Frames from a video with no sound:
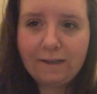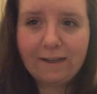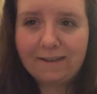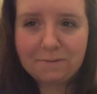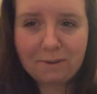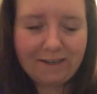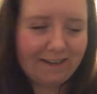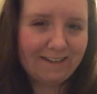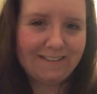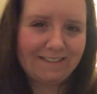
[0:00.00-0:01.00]
It is what
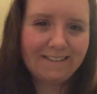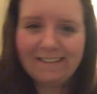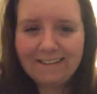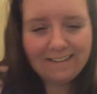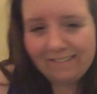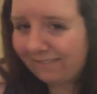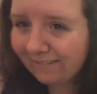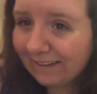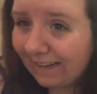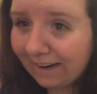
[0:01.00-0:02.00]
it is. I don't
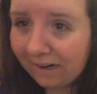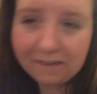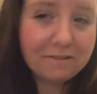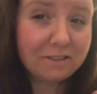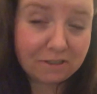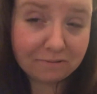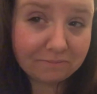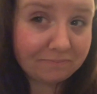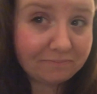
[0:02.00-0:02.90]
really care. So,